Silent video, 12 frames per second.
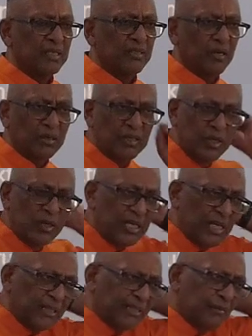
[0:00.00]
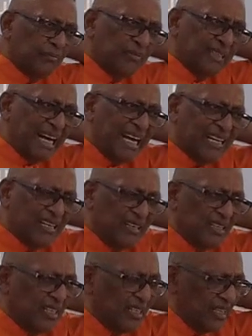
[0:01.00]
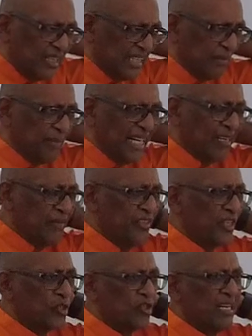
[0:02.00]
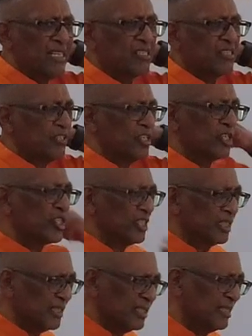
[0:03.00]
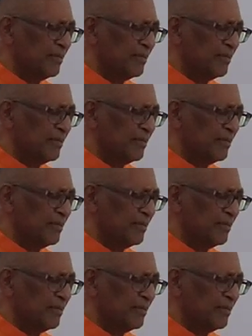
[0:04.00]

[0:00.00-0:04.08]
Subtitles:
don't look at the tag at the back of your dress or your shirt.